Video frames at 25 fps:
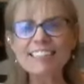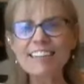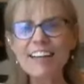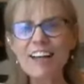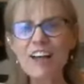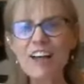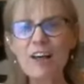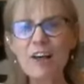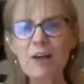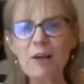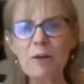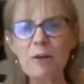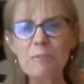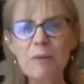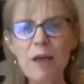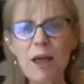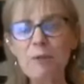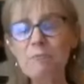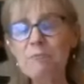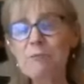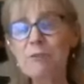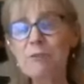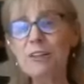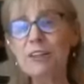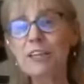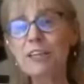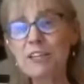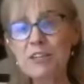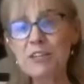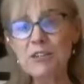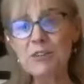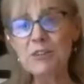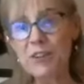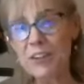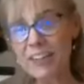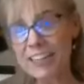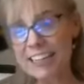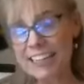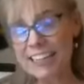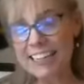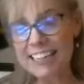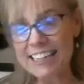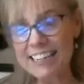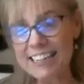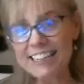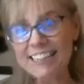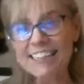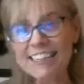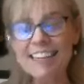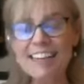I'm really enjoying
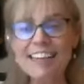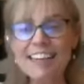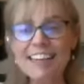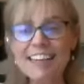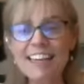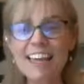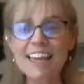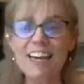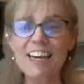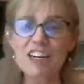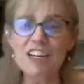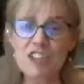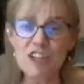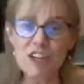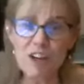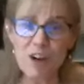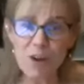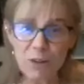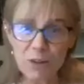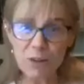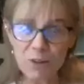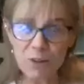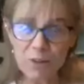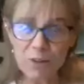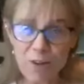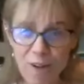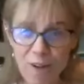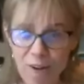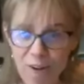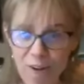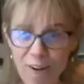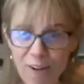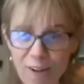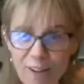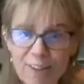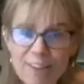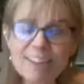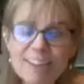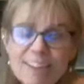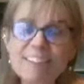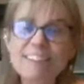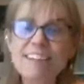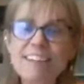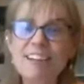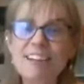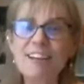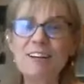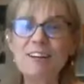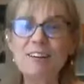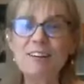getting to know you all
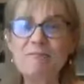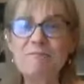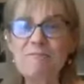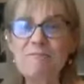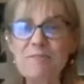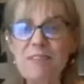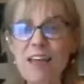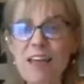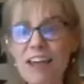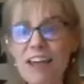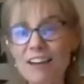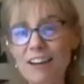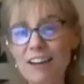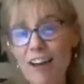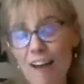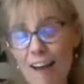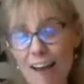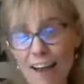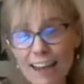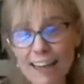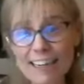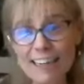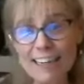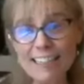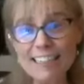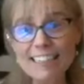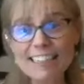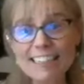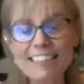online.